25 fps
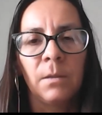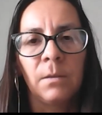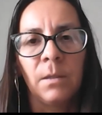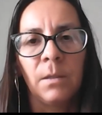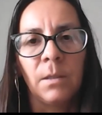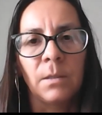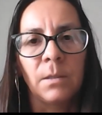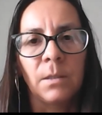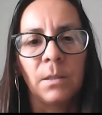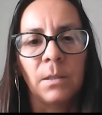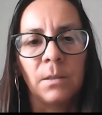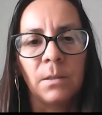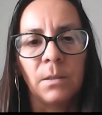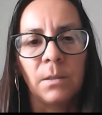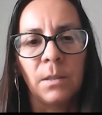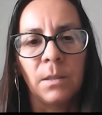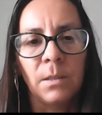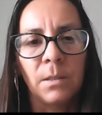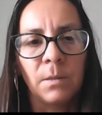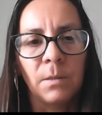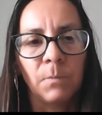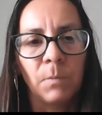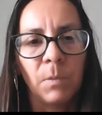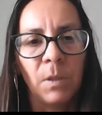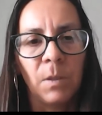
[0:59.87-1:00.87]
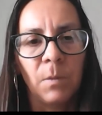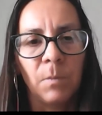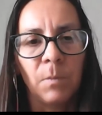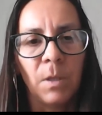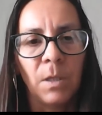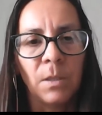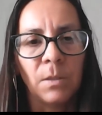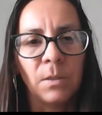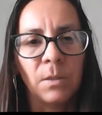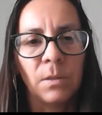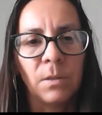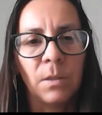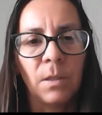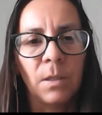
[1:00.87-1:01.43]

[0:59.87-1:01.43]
yes, it's pretty much